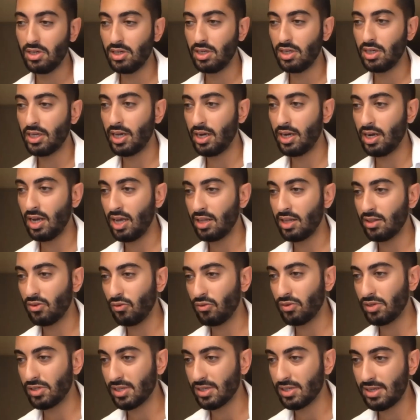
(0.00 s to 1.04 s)
Again, I have over
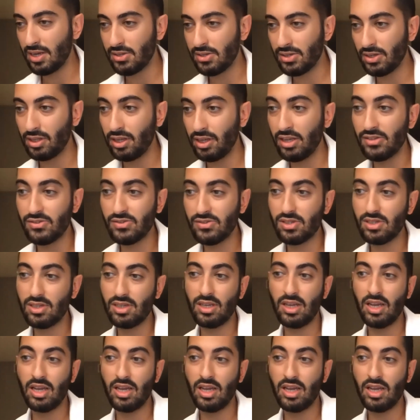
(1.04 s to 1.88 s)
6,000 clients,